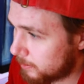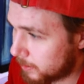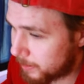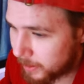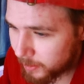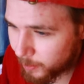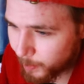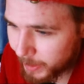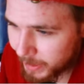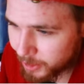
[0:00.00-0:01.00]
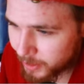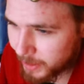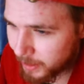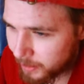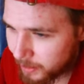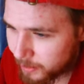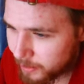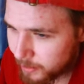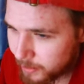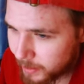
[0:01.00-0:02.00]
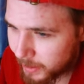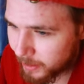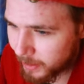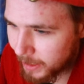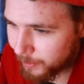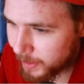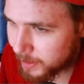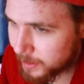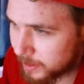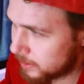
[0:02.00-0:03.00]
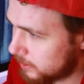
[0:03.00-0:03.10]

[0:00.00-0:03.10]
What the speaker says: But apparently we can just take and allow this.